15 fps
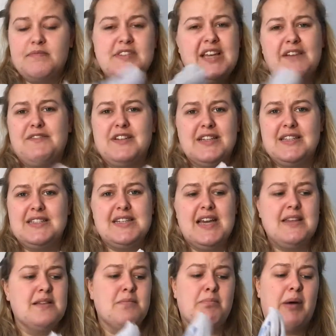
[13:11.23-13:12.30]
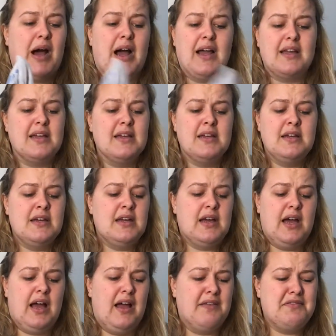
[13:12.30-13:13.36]
Definitely take them back.
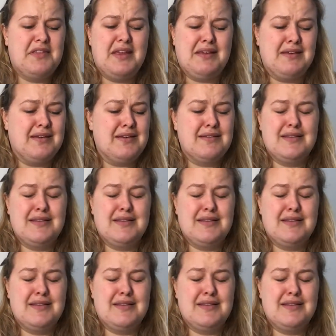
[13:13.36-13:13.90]
I think